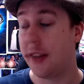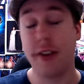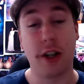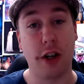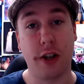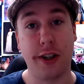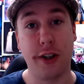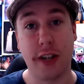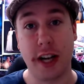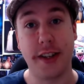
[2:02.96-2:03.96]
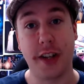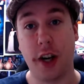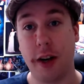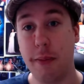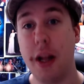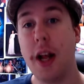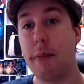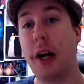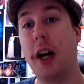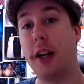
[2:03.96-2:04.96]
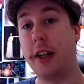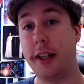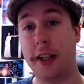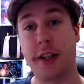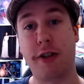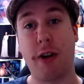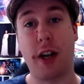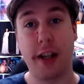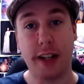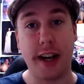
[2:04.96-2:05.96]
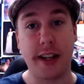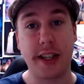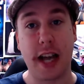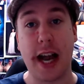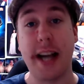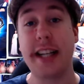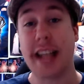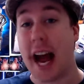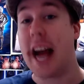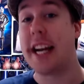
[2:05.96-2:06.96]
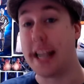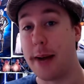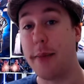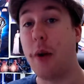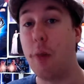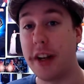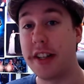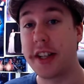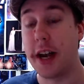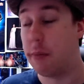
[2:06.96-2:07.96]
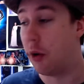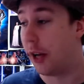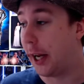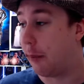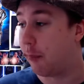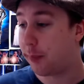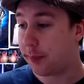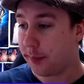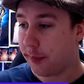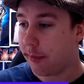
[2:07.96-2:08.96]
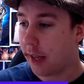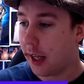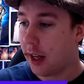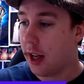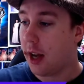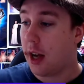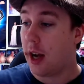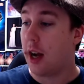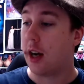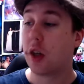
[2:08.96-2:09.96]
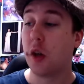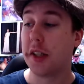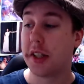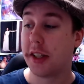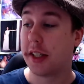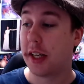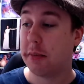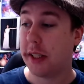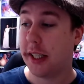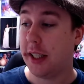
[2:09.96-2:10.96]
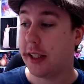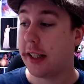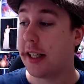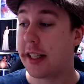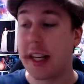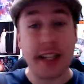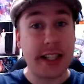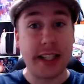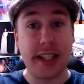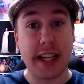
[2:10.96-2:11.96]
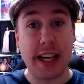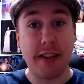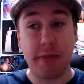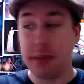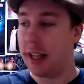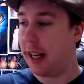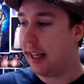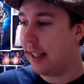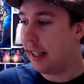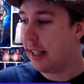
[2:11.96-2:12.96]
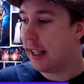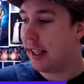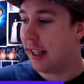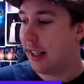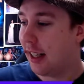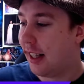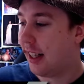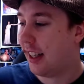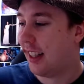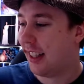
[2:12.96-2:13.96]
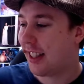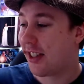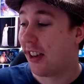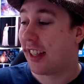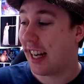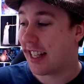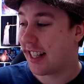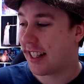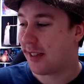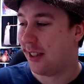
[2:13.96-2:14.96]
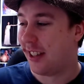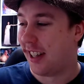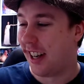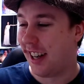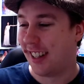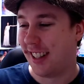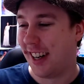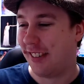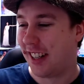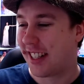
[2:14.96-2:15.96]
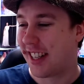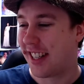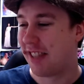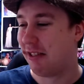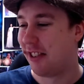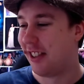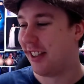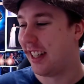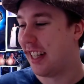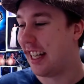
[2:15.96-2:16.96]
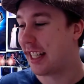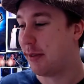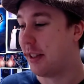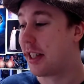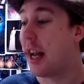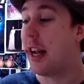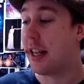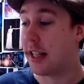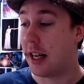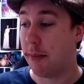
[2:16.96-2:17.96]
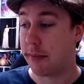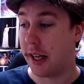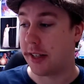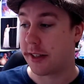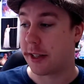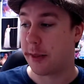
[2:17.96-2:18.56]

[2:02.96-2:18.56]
o'clock UK time. But in Australia, that's 8 a.m. Wednesday morning. According to the company, these State of Play showcases will highlight PlayStation 4 announcements and updates.